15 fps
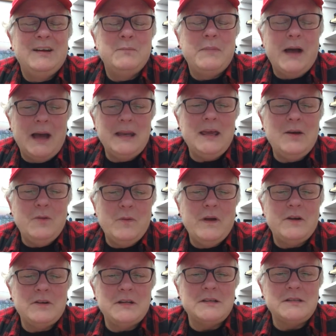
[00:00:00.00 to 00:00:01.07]
Body
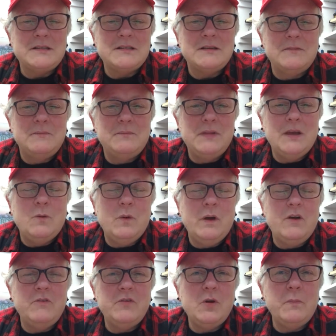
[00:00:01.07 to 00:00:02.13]
awareness. Be
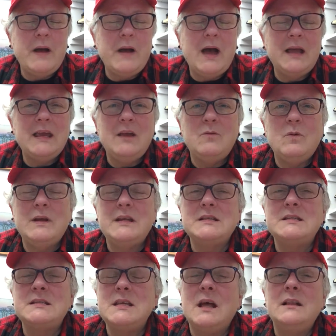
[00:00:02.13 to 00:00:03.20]
aware of your body and what
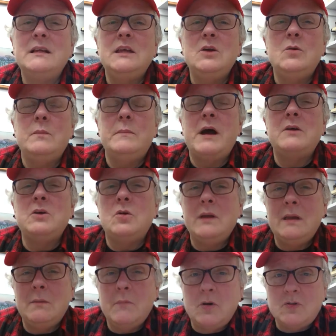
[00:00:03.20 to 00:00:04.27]
it's telling you about your
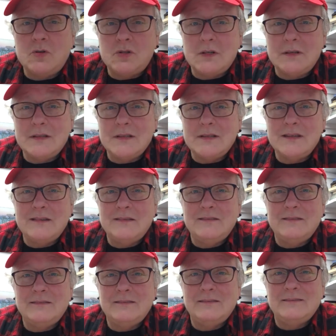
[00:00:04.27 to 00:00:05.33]
emotions.
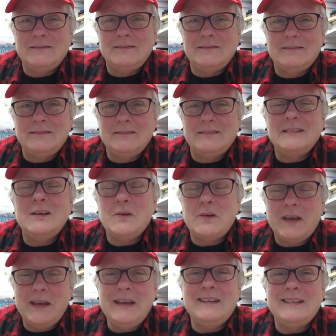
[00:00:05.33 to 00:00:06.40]

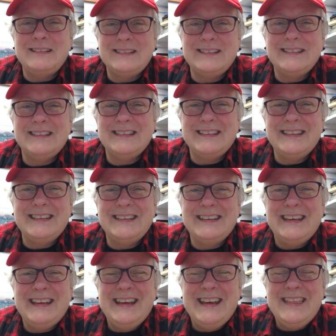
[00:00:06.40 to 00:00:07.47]
Okay?
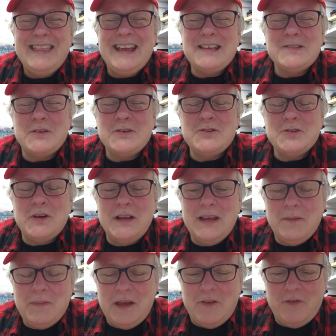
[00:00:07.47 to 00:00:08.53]
Thanks for
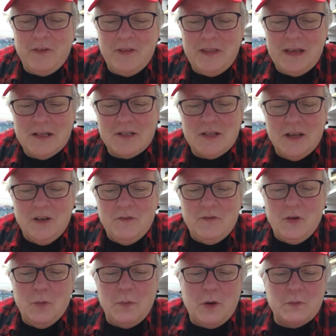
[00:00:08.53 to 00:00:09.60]
joining me for these
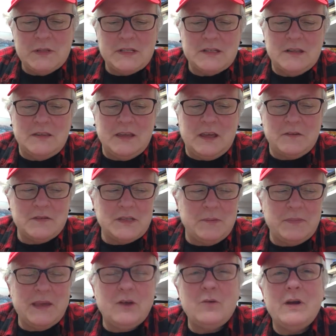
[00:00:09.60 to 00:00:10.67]
few moments to think of
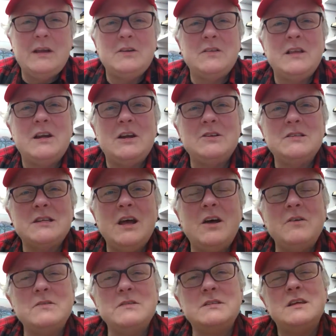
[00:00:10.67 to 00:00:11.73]
something greater than
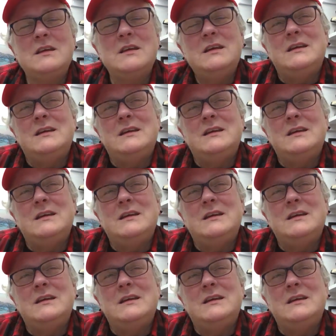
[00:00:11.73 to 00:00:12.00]
ourselves.